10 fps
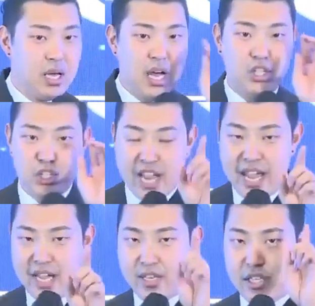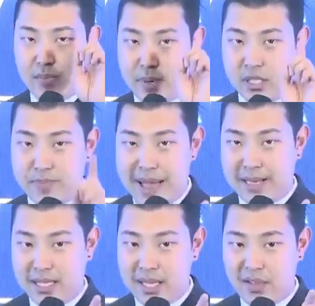A change in
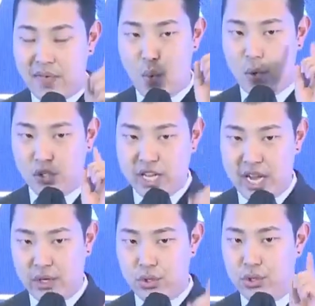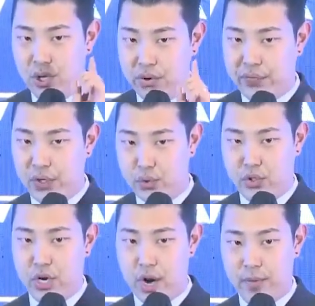perspective will change your
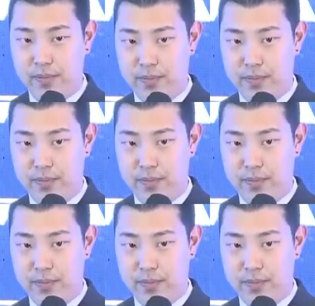future.